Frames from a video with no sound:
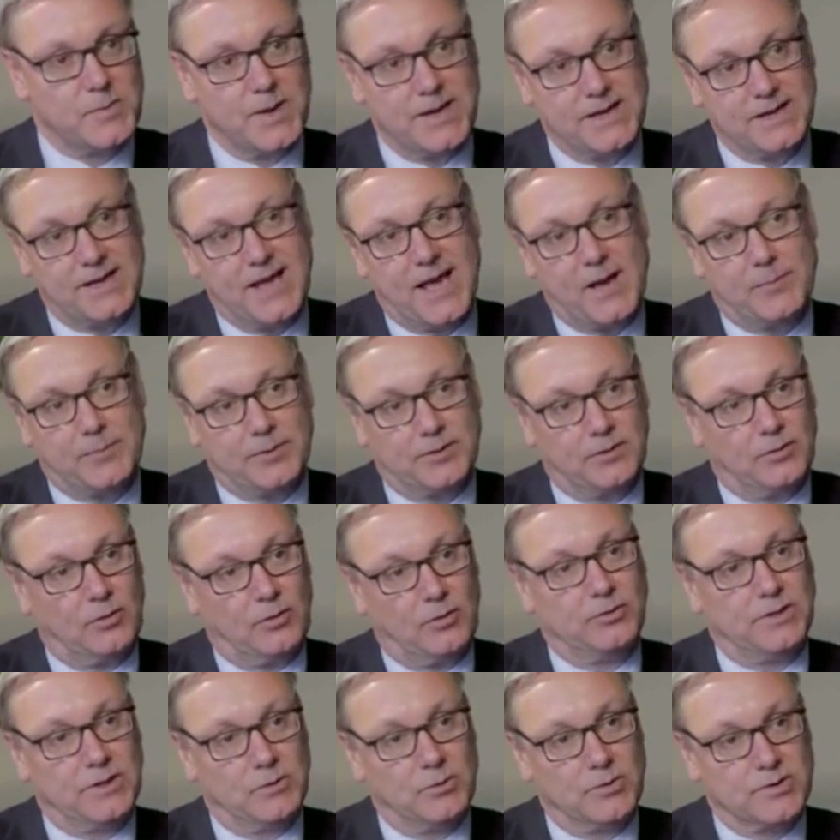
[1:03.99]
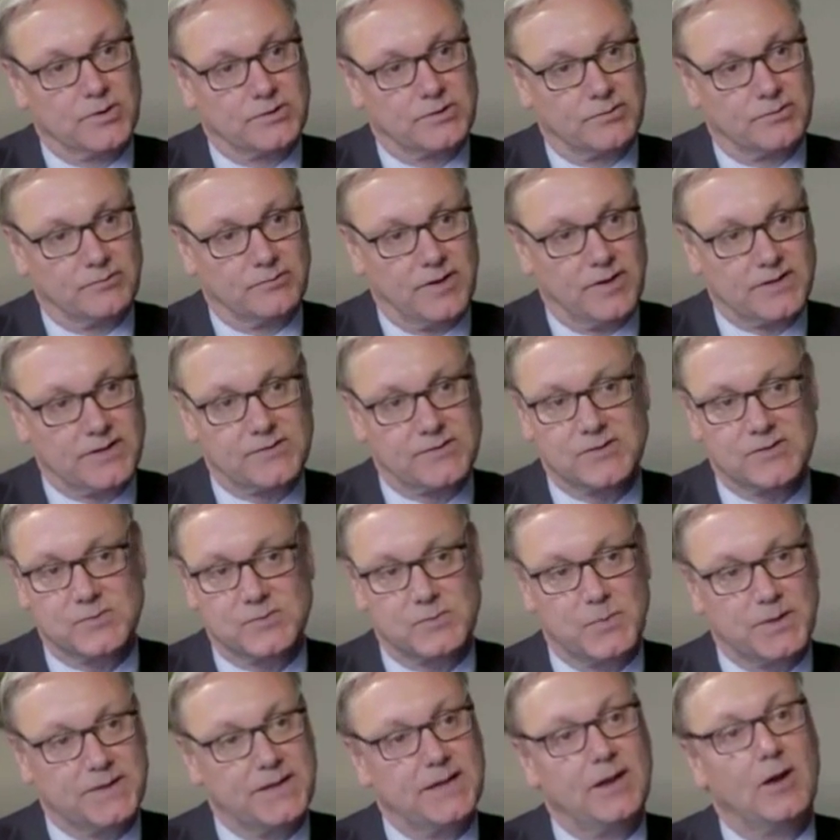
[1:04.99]
Bain Capital only works for
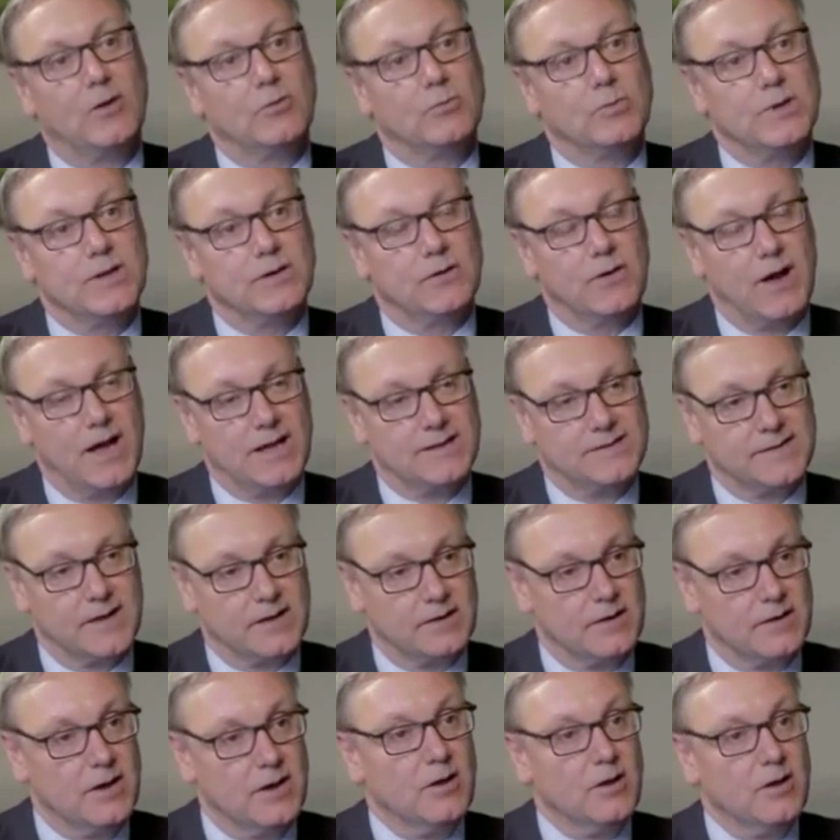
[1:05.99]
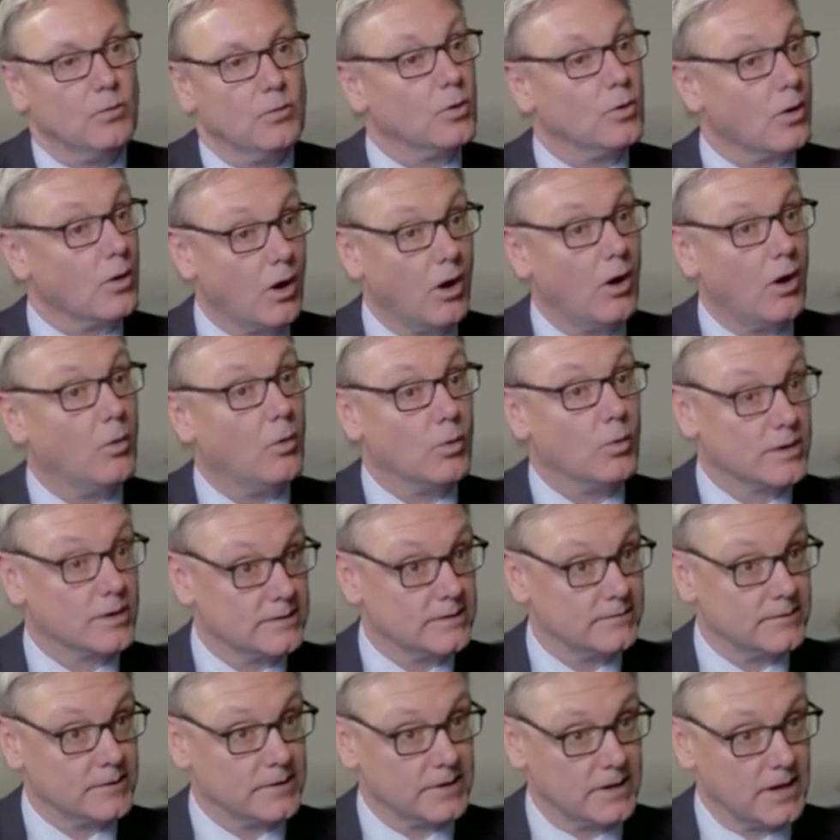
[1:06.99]
investors, but they don't realize that we're all
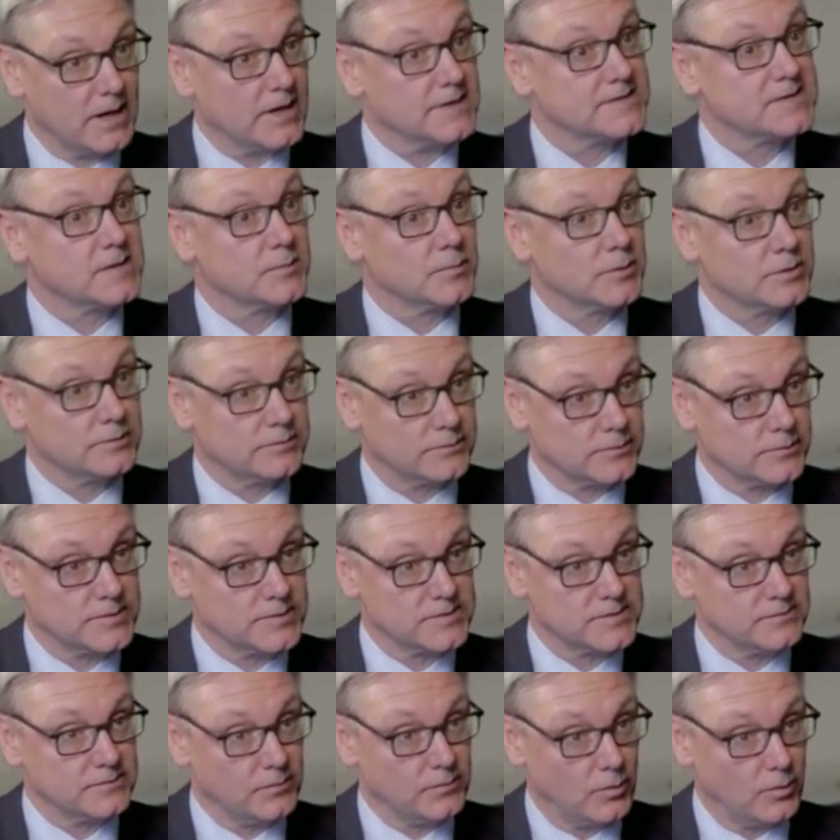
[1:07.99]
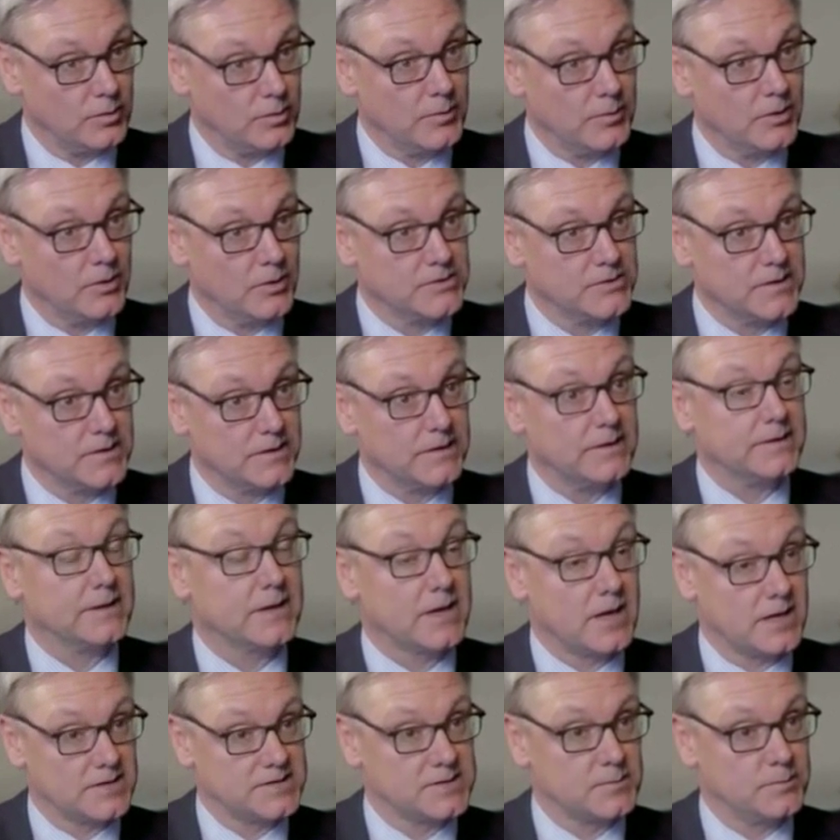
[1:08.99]
working for the customer first and foremost, and that the
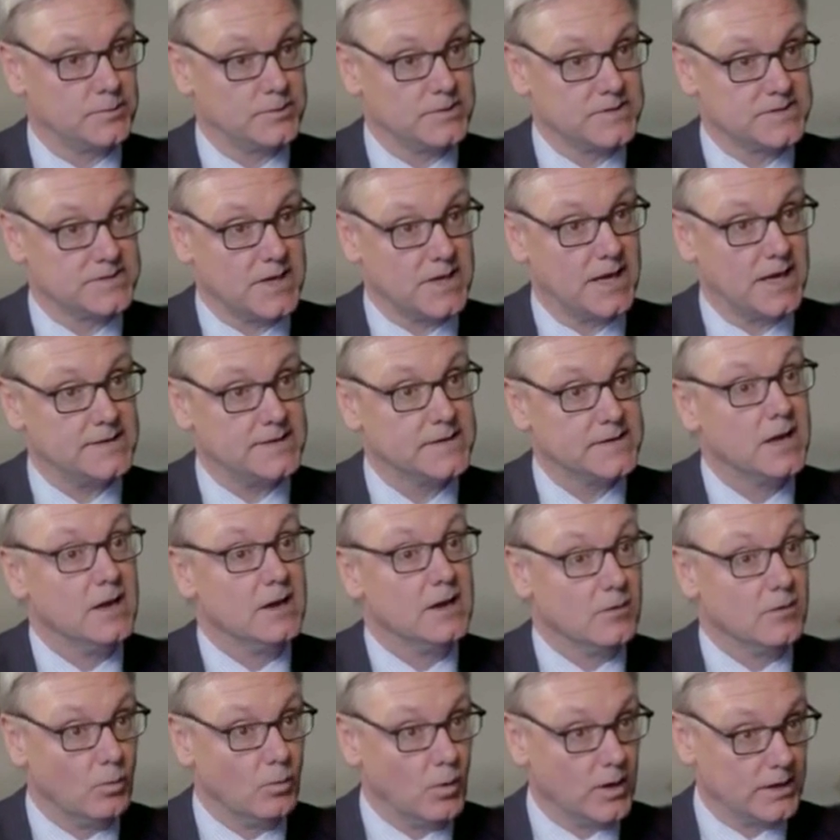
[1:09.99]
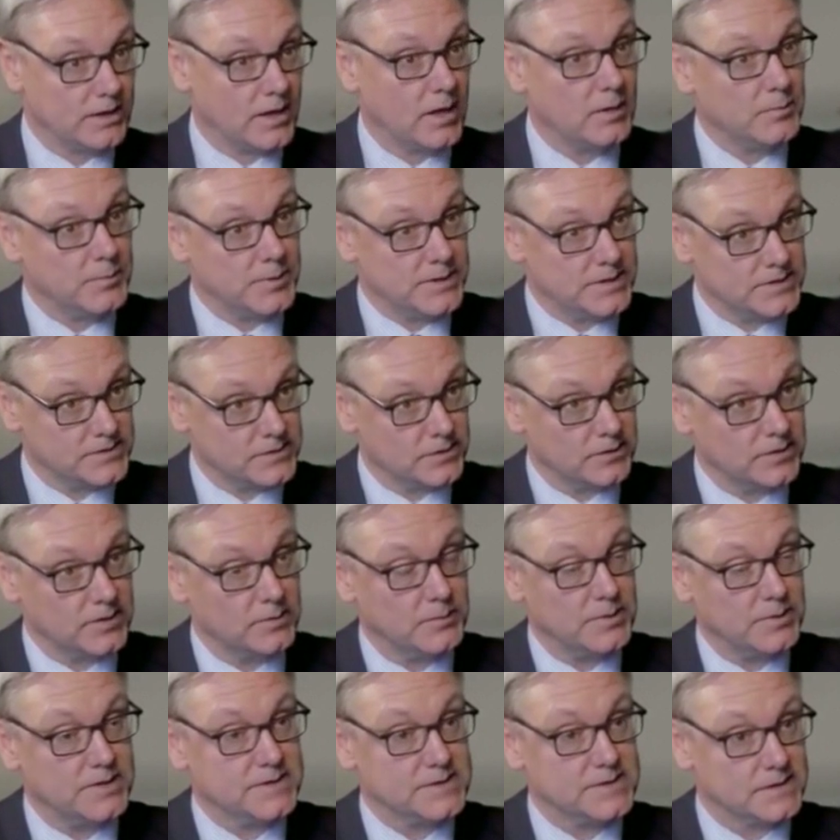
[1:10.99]
customer decides what companies are going
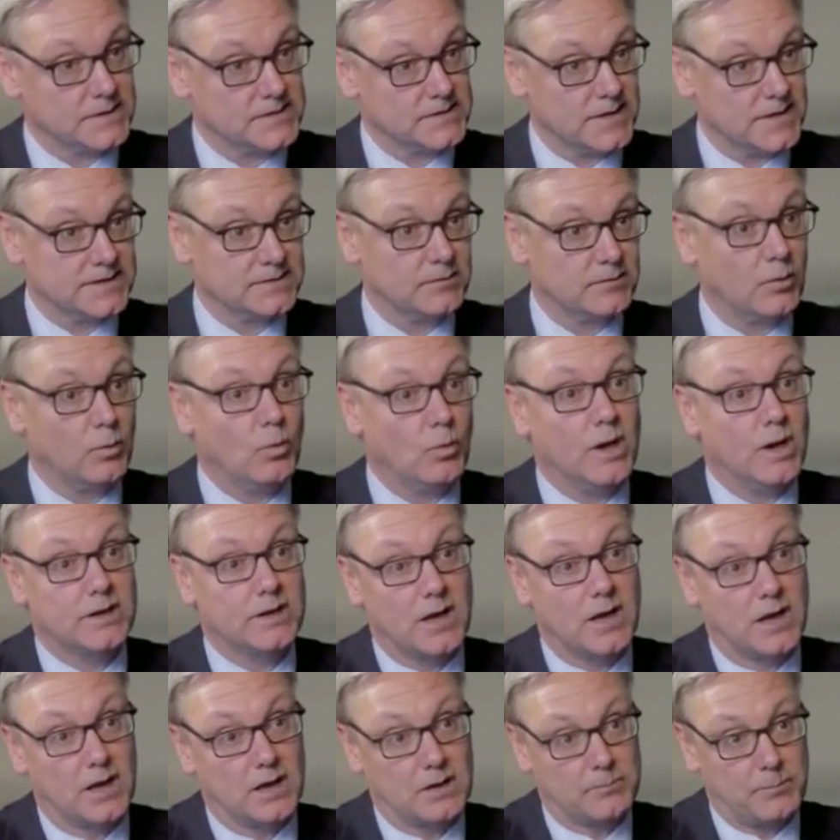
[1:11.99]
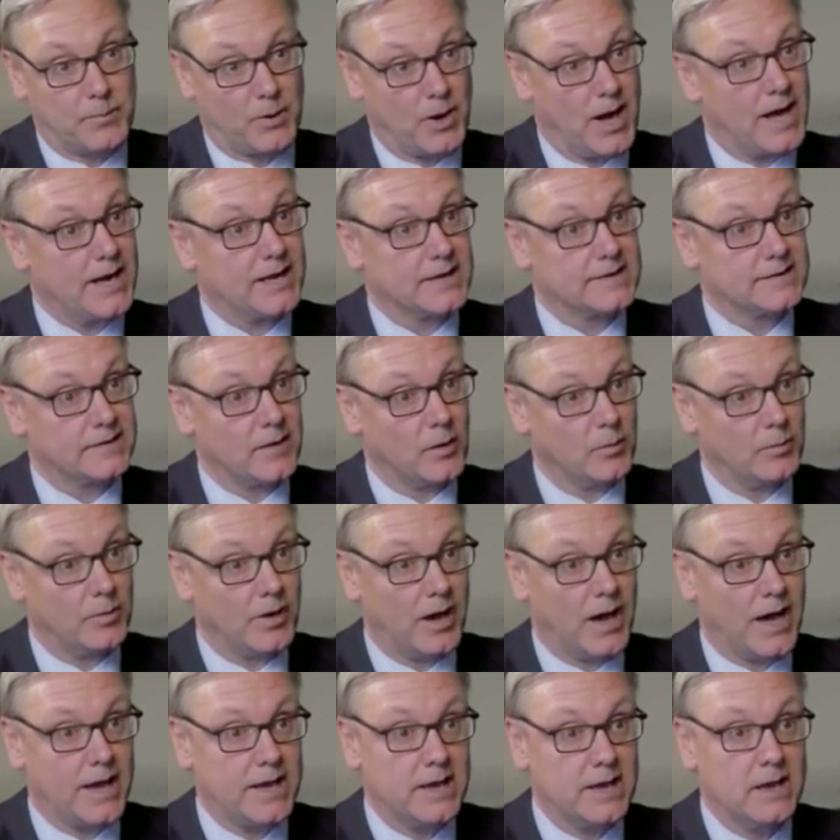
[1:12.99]
to be successful, what products they'll
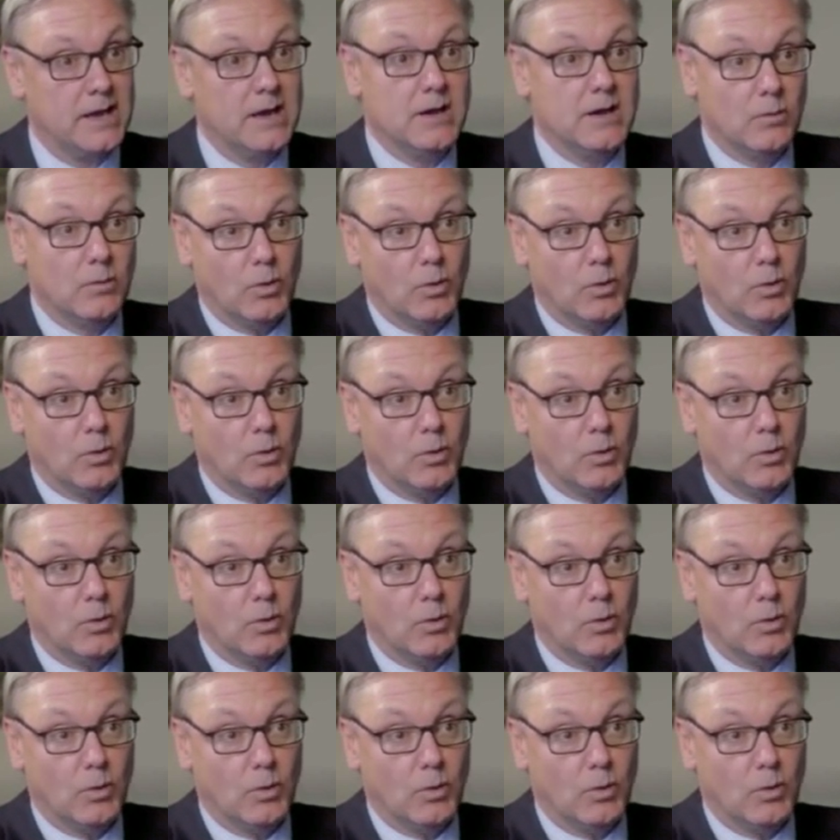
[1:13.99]
buy,